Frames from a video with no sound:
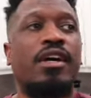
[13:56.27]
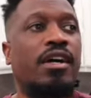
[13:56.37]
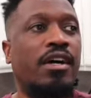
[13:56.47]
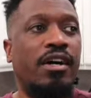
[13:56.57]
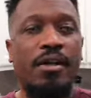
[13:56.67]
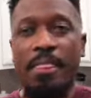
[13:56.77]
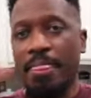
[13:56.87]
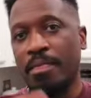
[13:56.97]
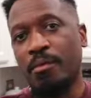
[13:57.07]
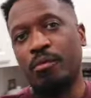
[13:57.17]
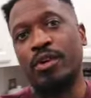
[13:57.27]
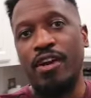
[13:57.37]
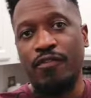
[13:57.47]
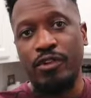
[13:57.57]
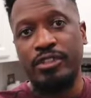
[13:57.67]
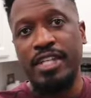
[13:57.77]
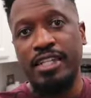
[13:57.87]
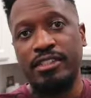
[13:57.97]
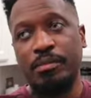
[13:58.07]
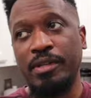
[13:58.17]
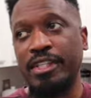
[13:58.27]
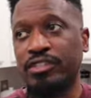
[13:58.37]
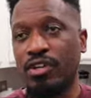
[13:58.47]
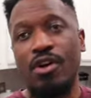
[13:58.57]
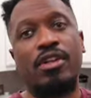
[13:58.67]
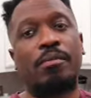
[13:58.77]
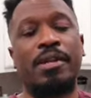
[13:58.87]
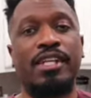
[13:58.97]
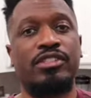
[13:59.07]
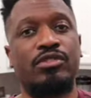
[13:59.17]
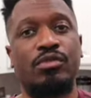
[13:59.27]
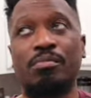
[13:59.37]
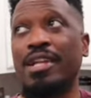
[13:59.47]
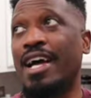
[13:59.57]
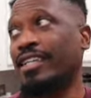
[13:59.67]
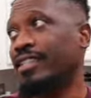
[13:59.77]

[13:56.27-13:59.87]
when I first got into the place, all the appliances were black.